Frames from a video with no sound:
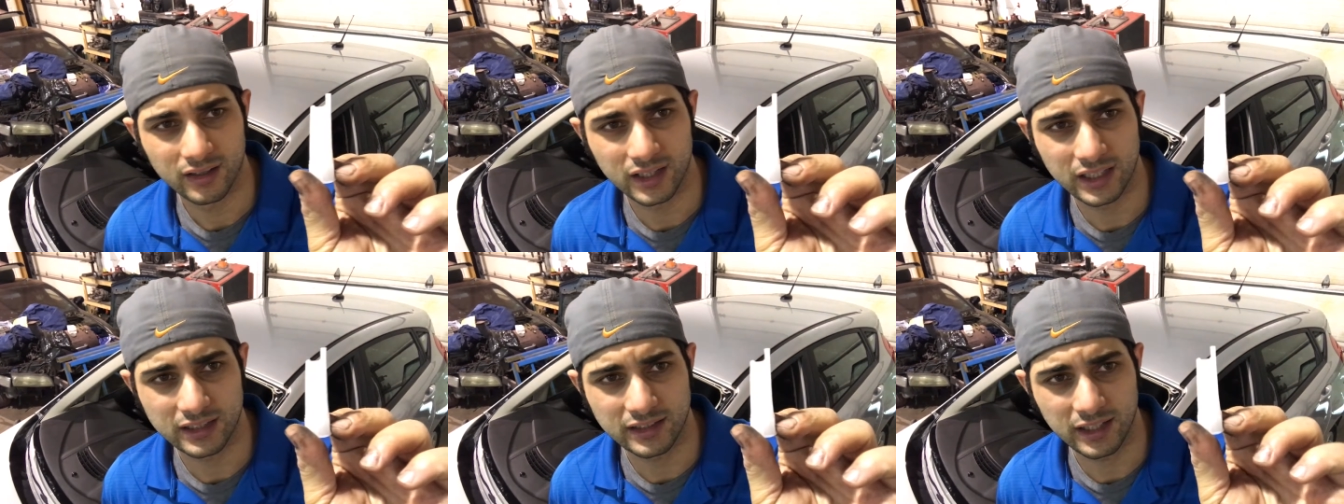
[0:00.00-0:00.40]

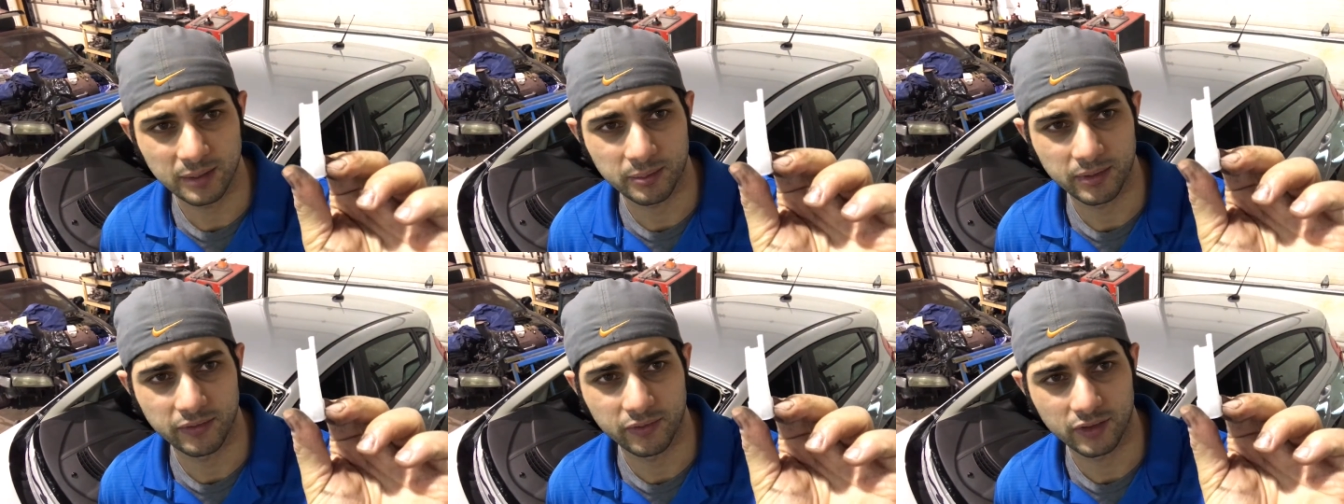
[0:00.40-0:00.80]
the
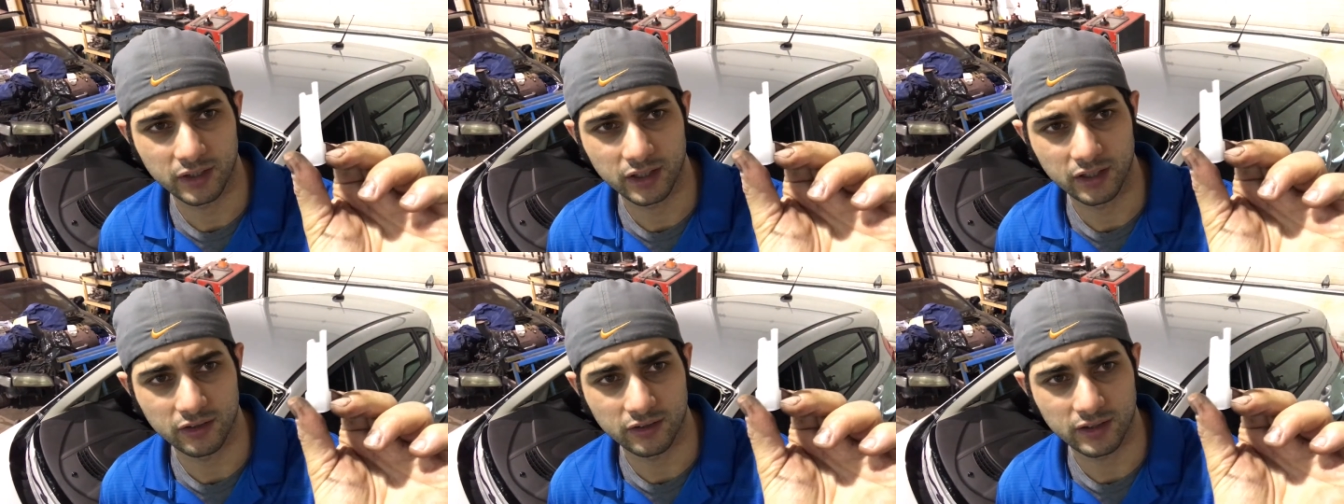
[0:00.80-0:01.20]
tip for
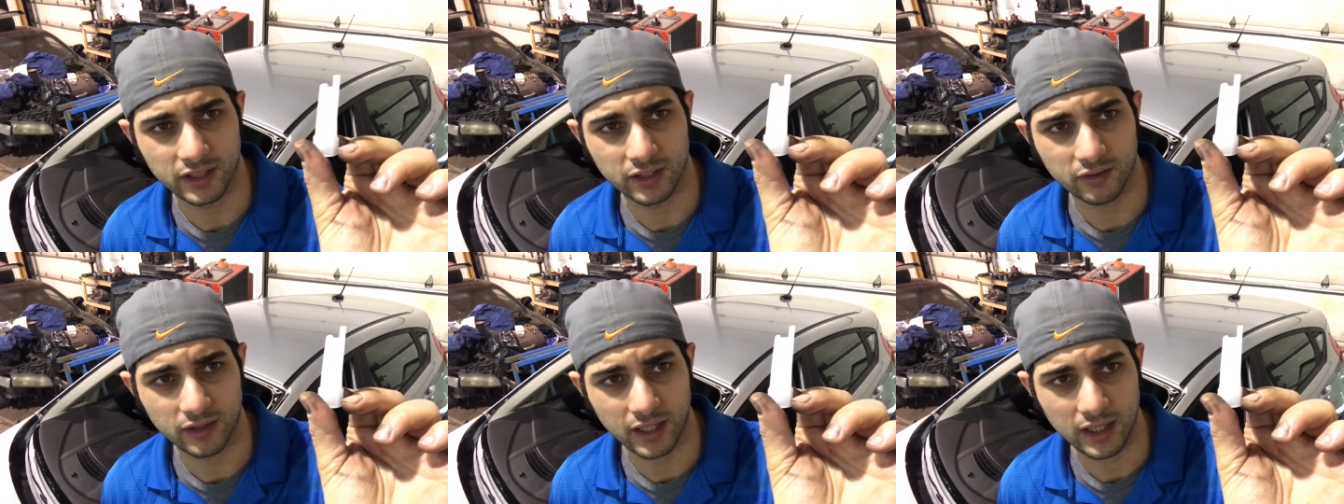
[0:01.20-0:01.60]
the
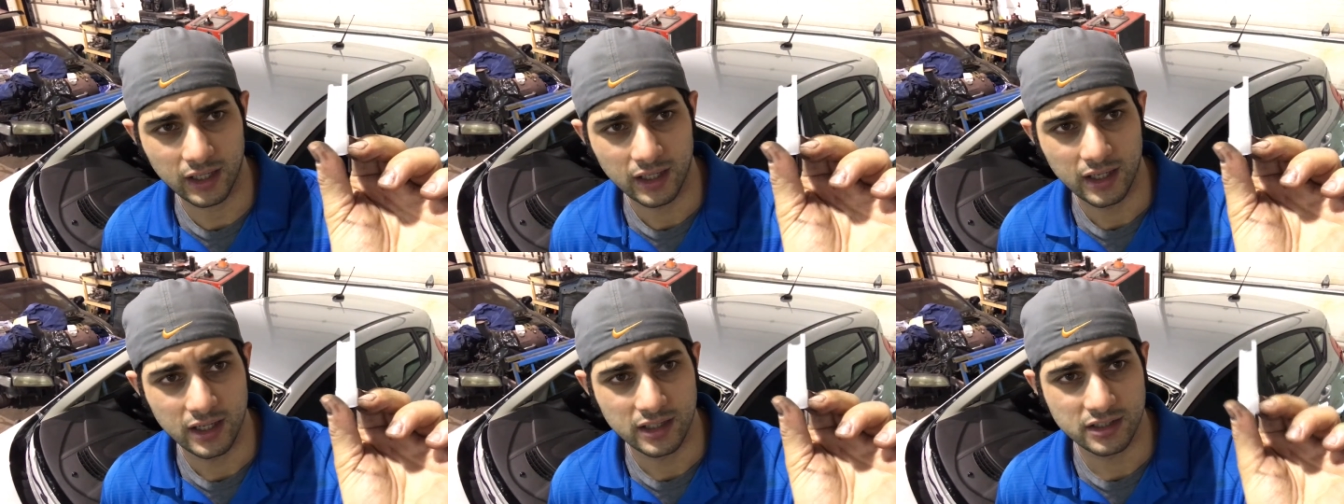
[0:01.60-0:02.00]
urethane, okay?
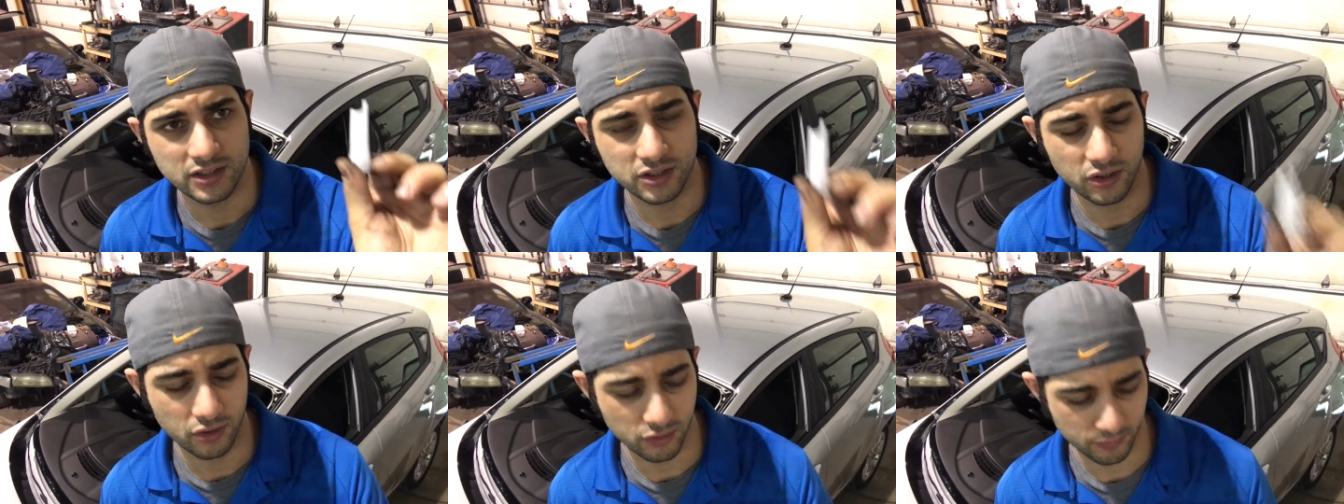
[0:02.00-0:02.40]

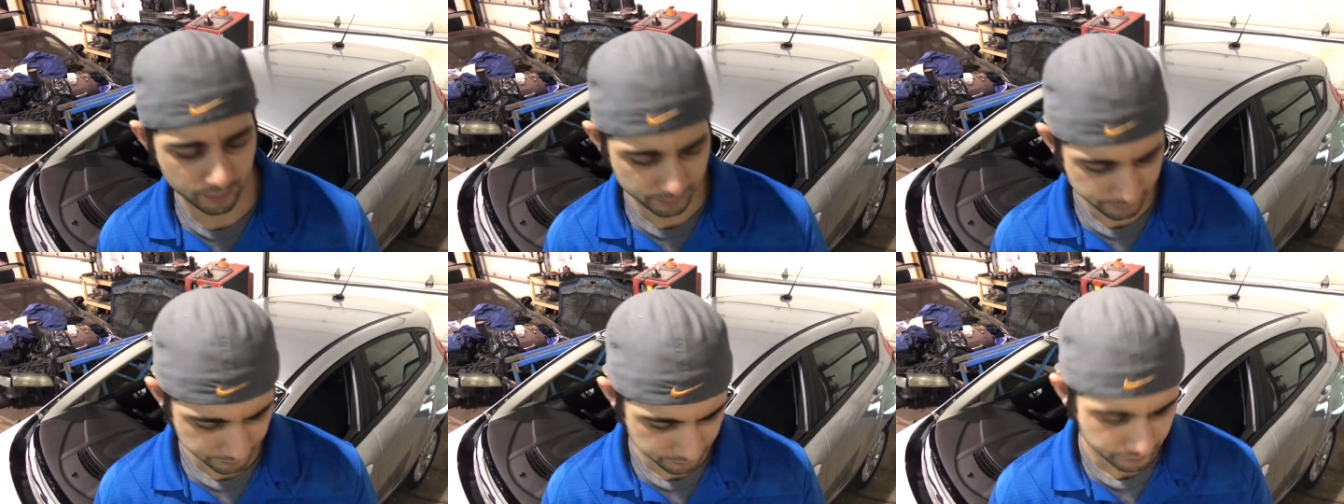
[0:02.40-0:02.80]
So
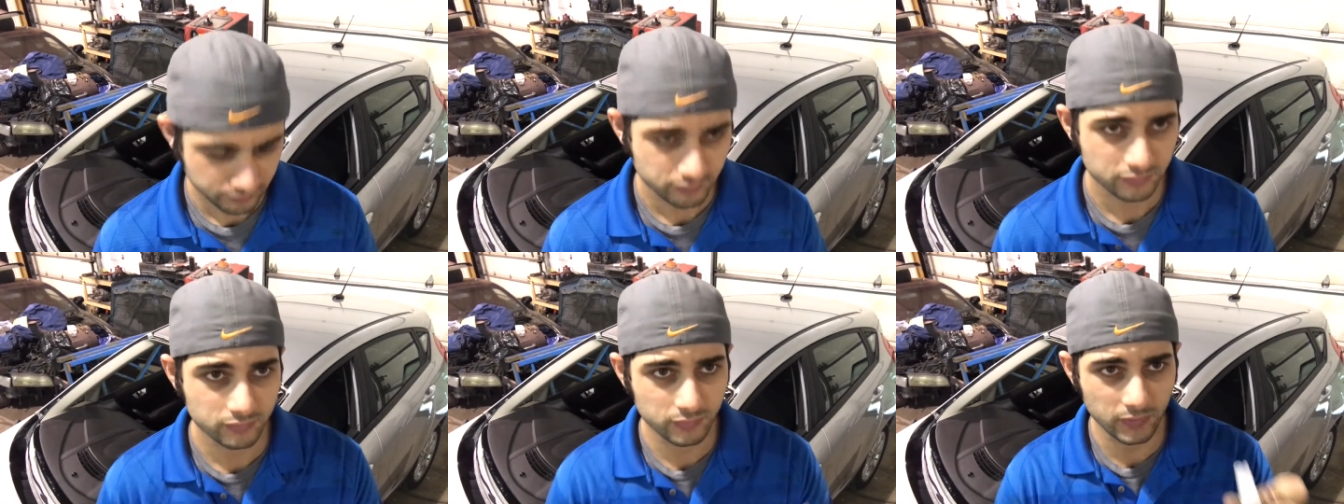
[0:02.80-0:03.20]

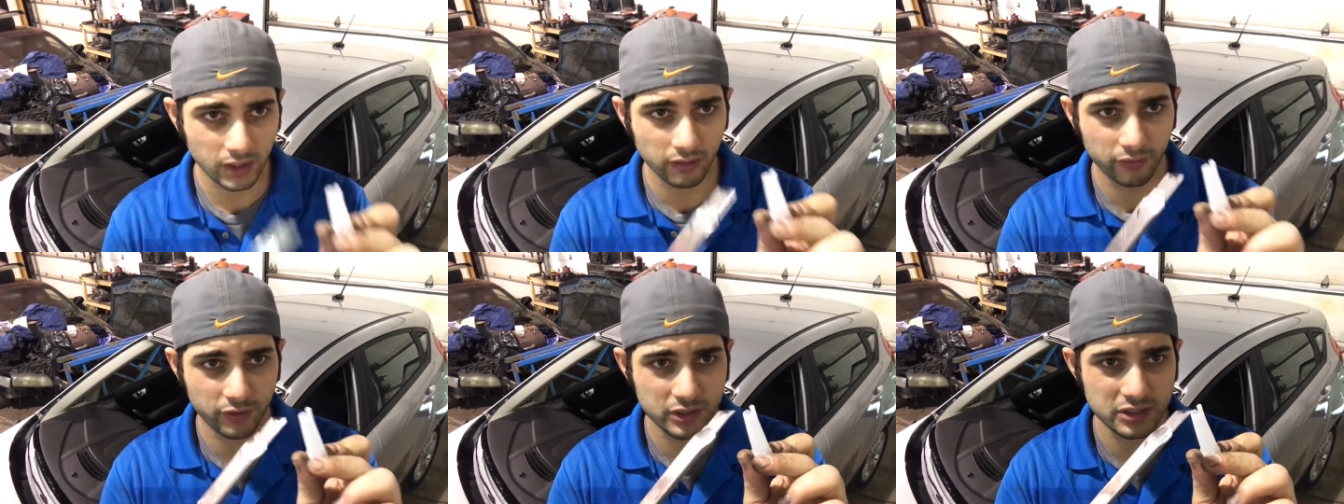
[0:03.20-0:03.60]

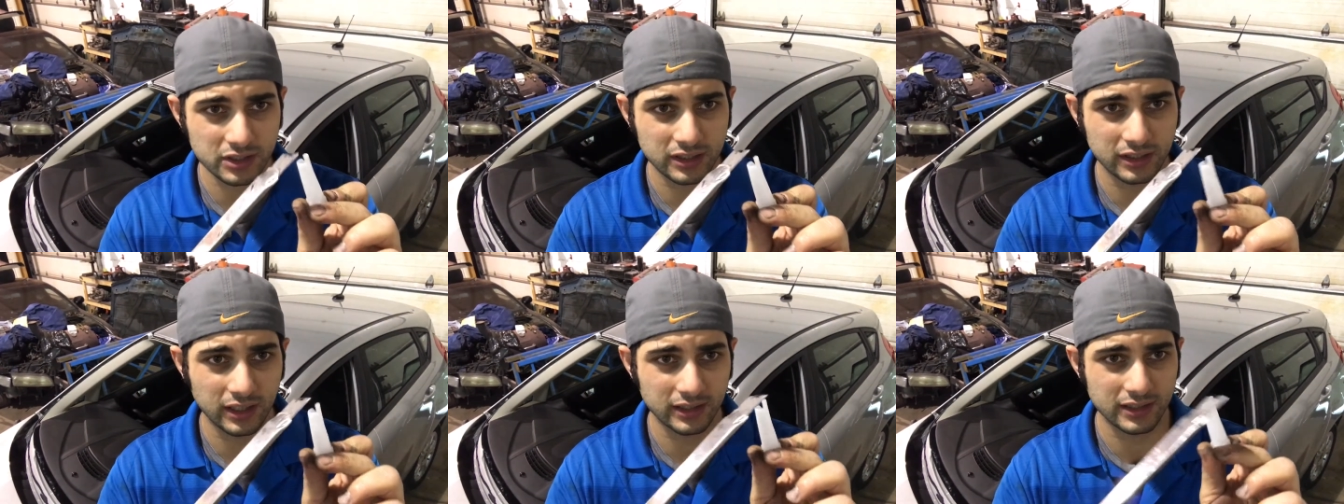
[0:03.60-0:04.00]

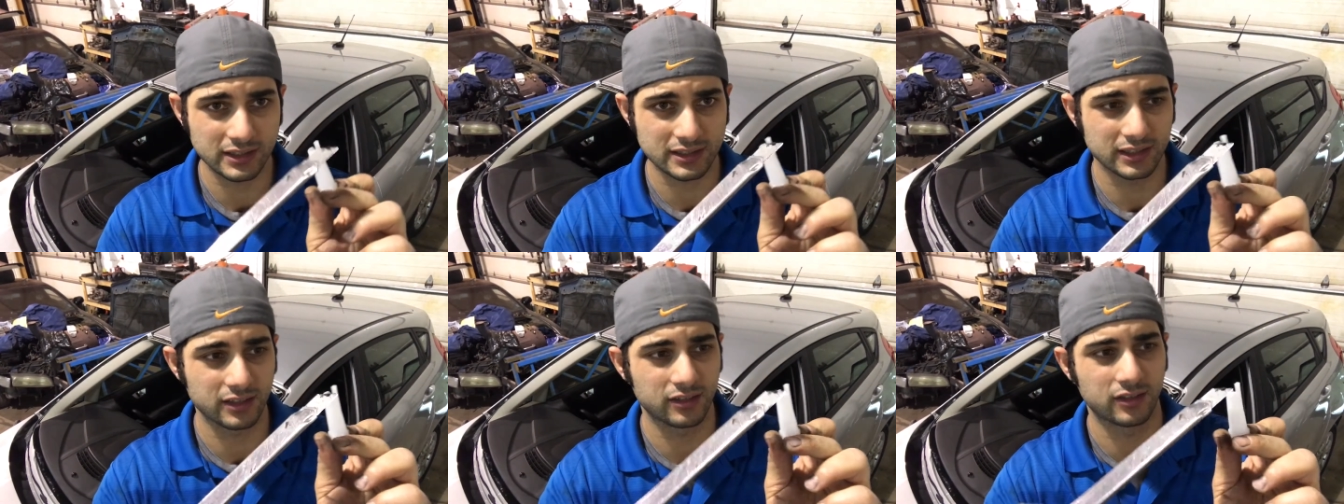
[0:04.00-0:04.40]
first cut
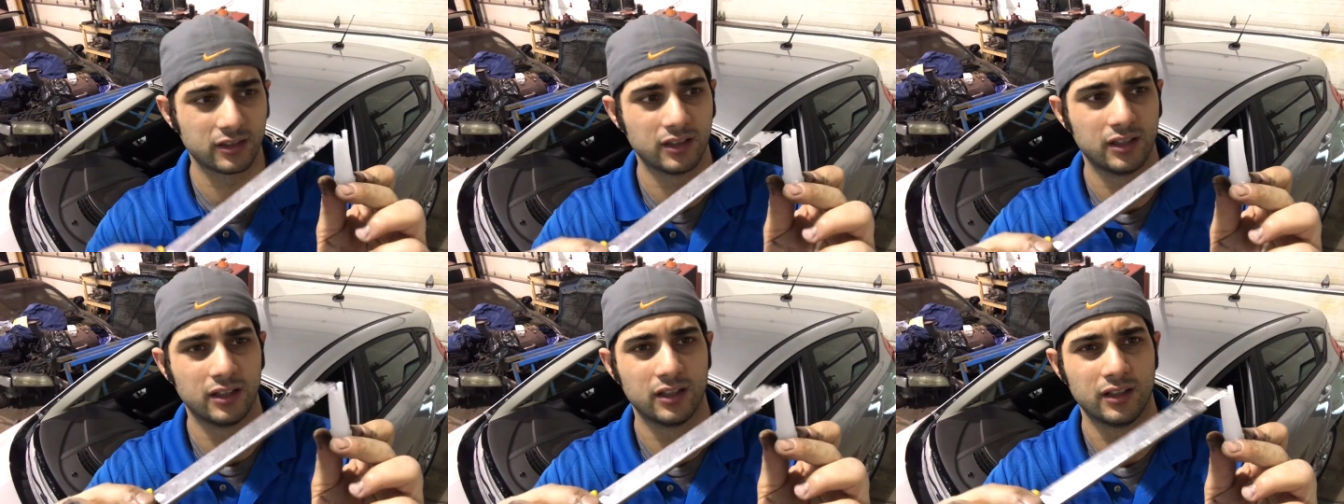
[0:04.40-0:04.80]
this
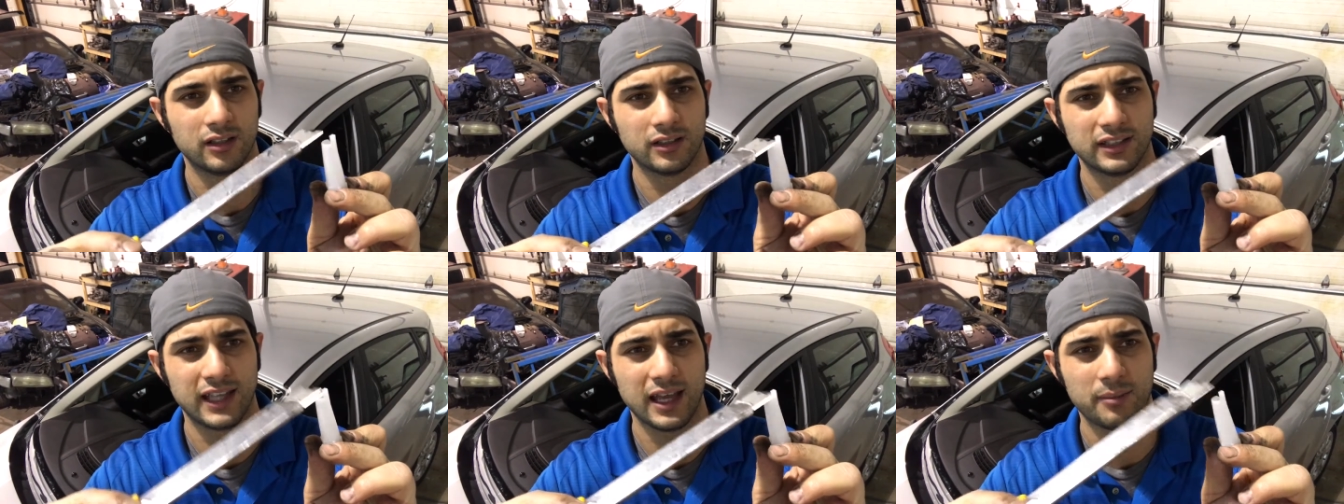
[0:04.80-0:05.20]
little
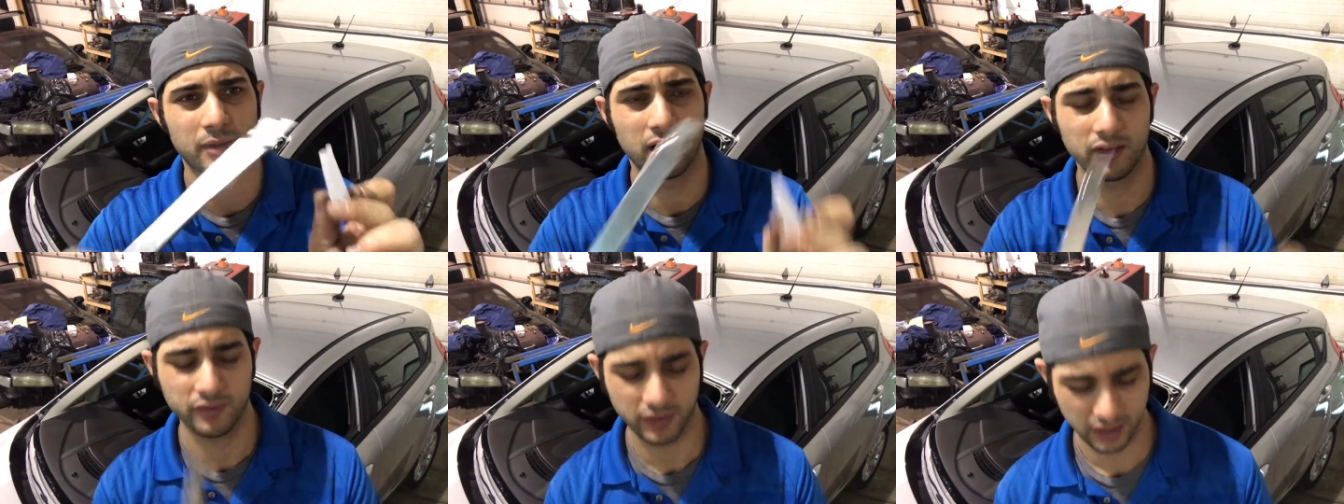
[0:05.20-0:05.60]
tab
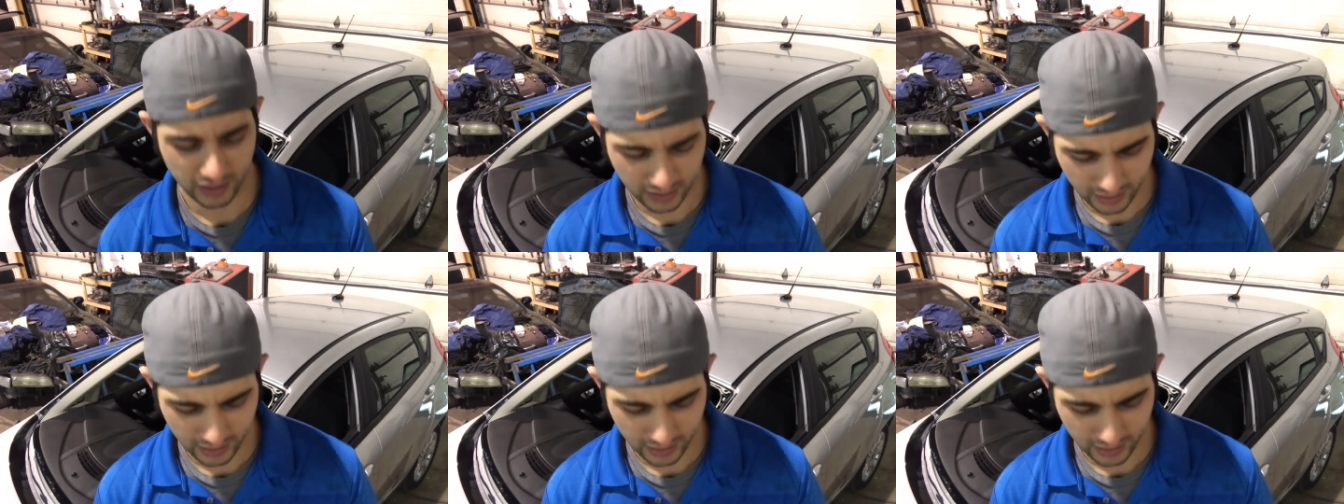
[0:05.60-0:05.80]
off.